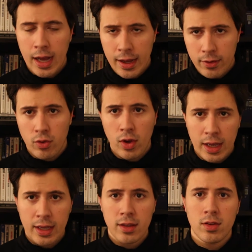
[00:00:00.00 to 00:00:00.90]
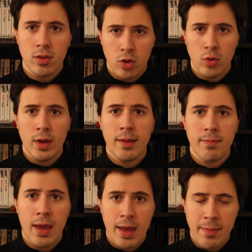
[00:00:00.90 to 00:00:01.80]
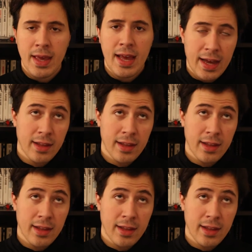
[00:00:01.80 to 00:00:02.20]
I'd like to do it maybe